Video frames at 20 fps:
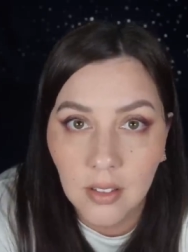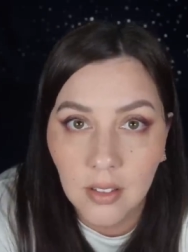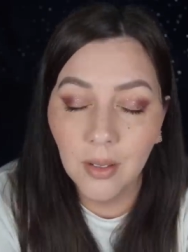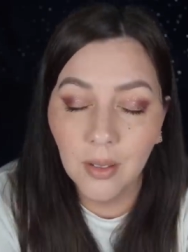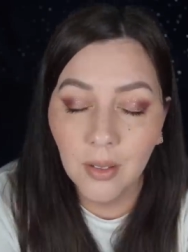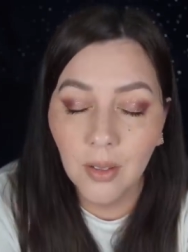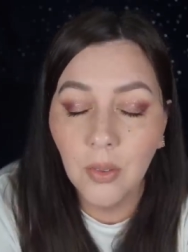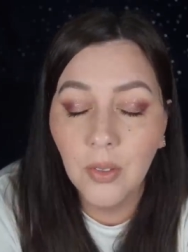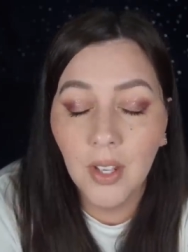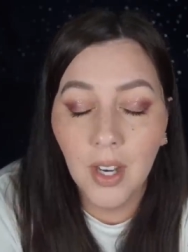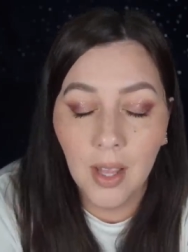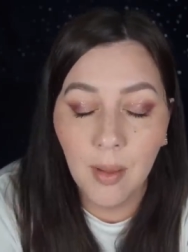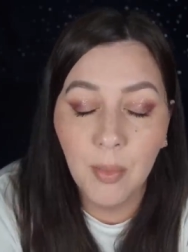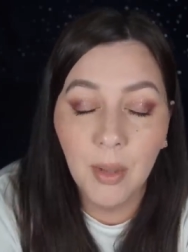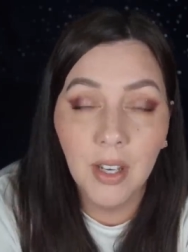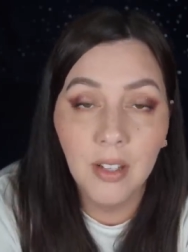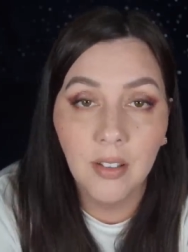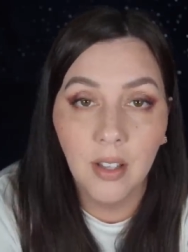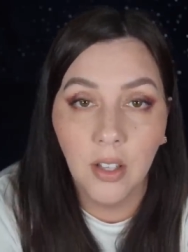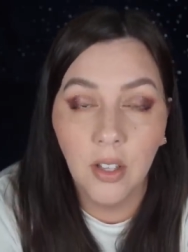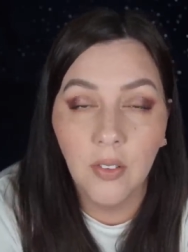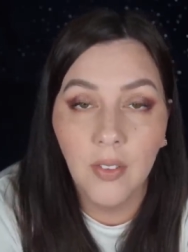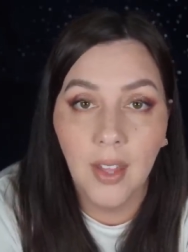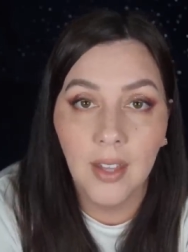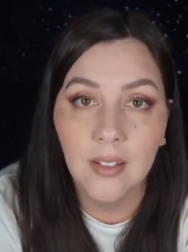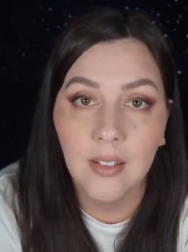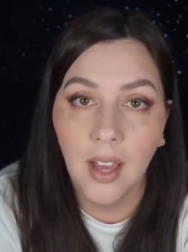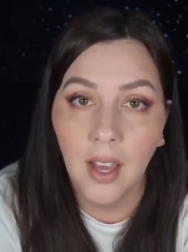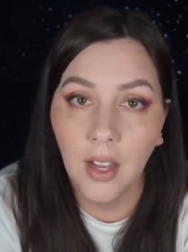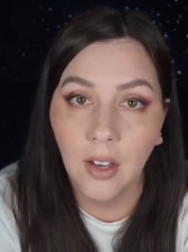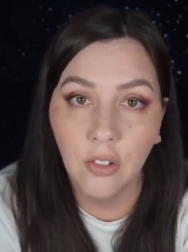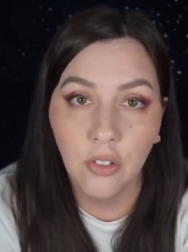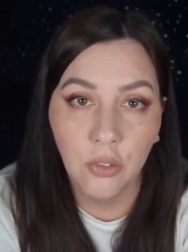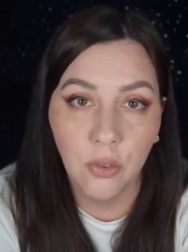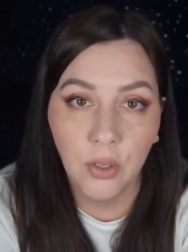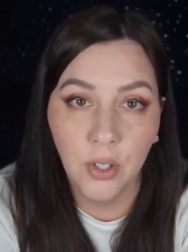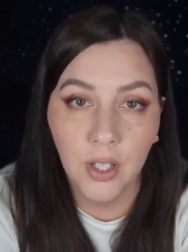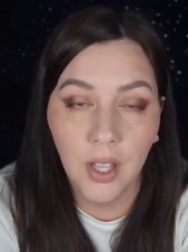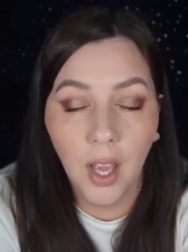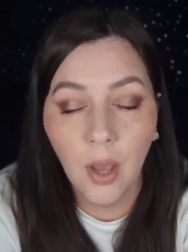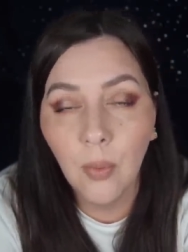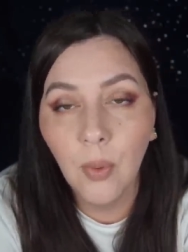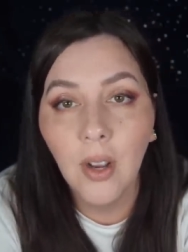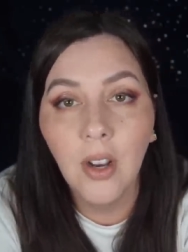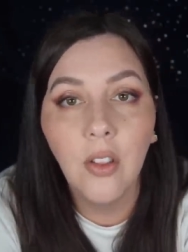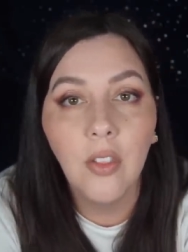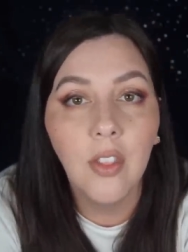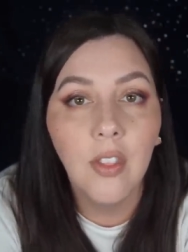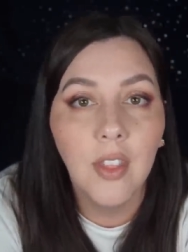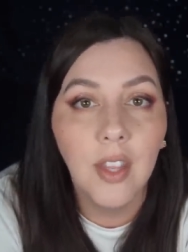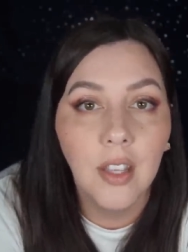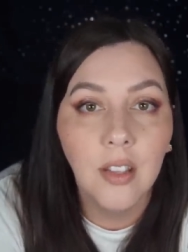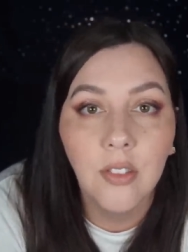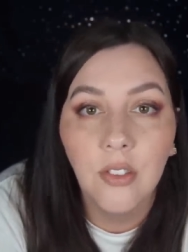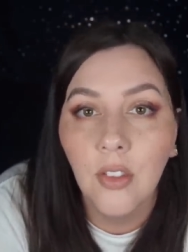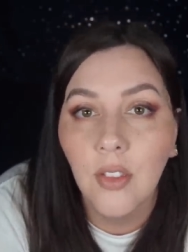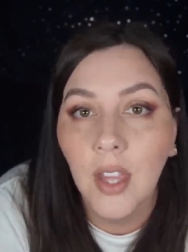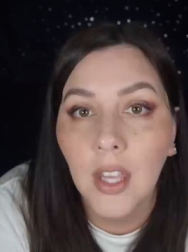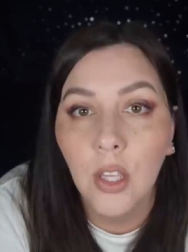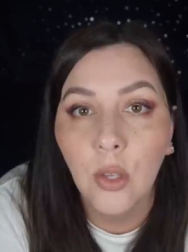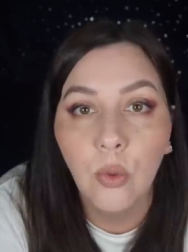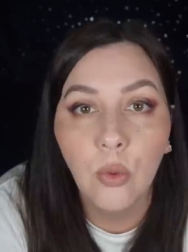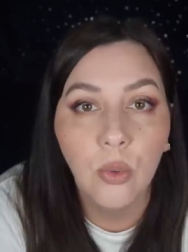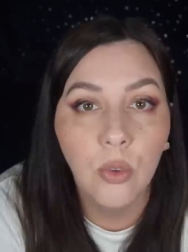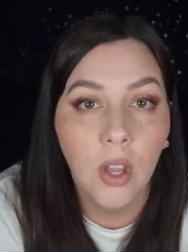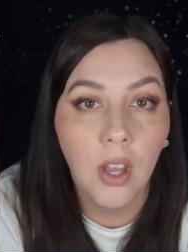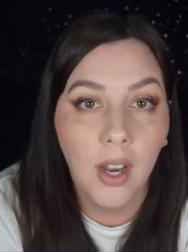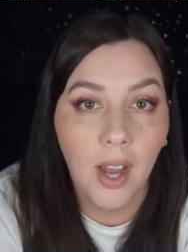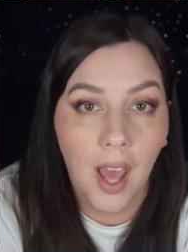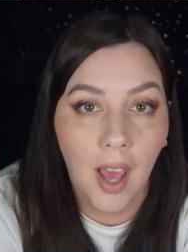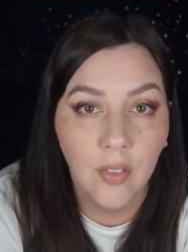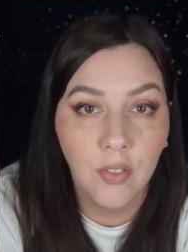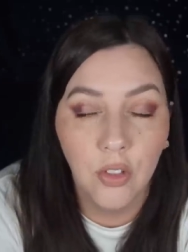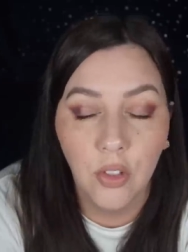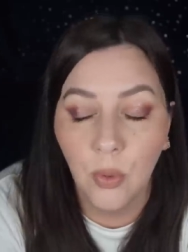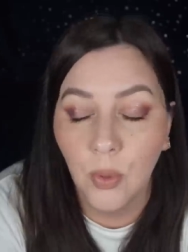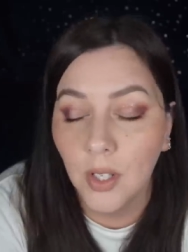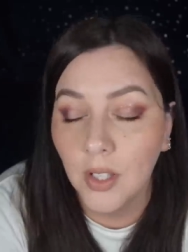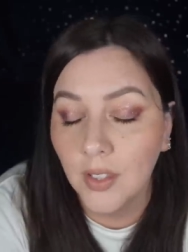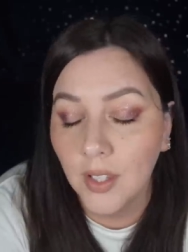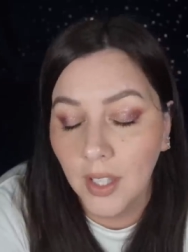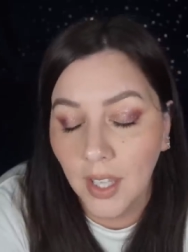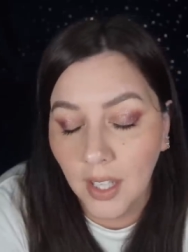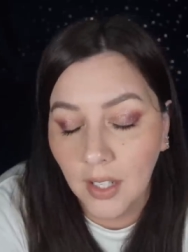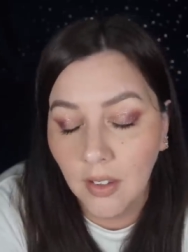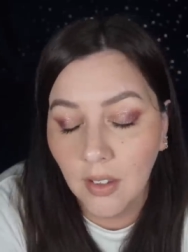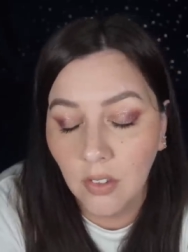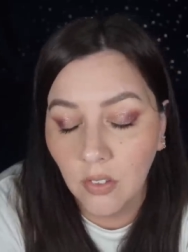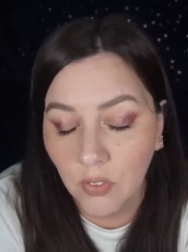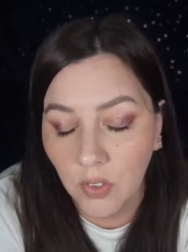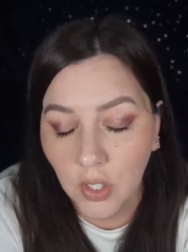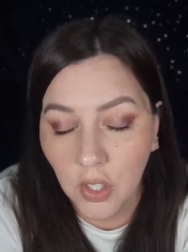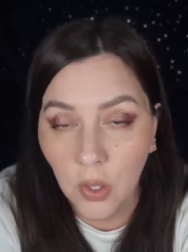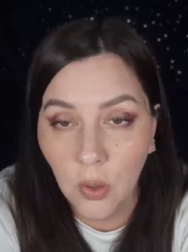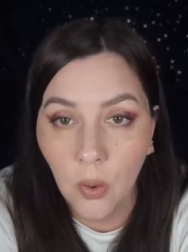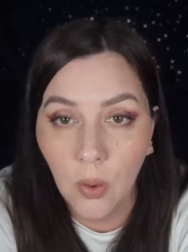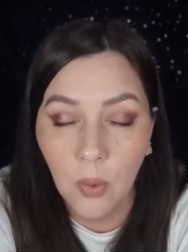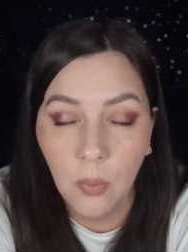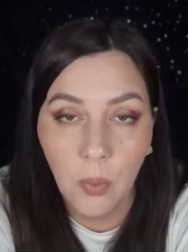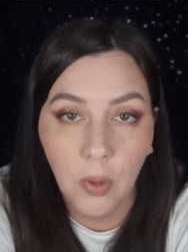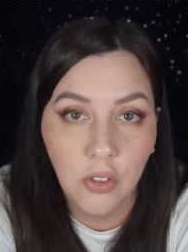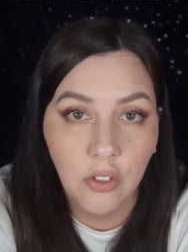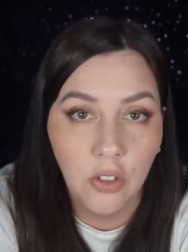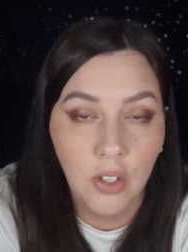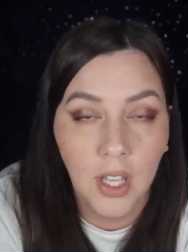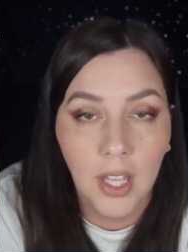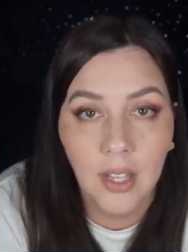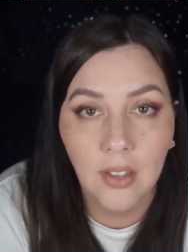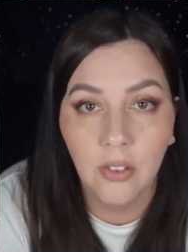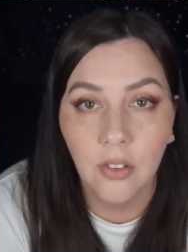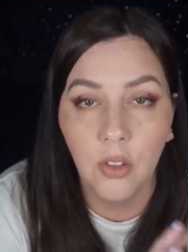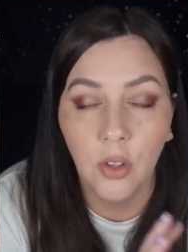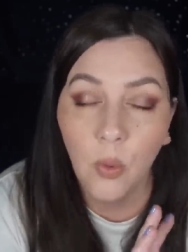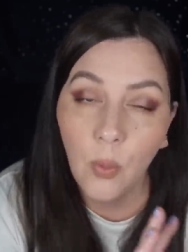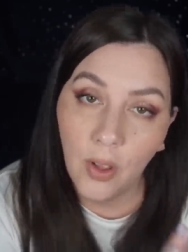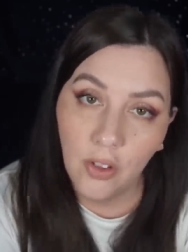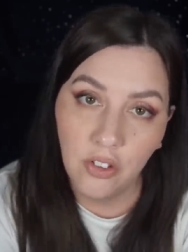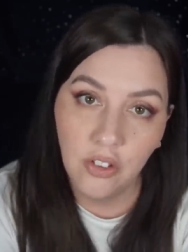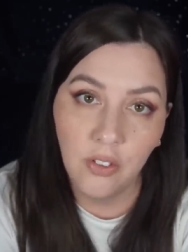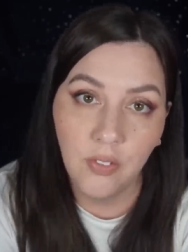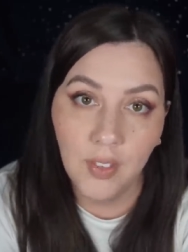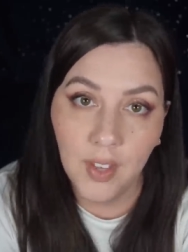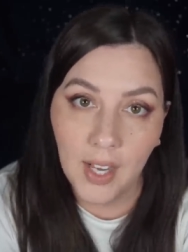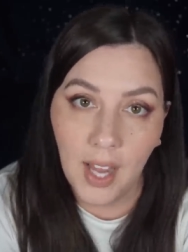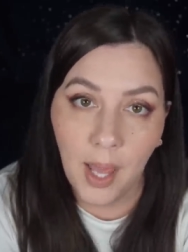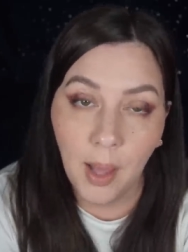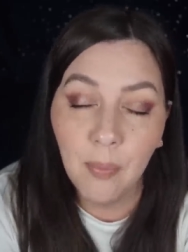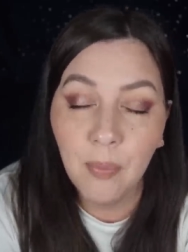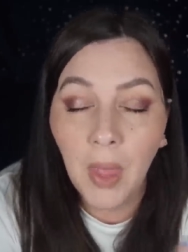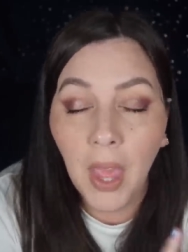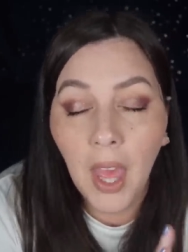So today I'm going to tell you that entire story. I read all the things so that you do not have to, and at the end of this video I want you to answer the question of the day.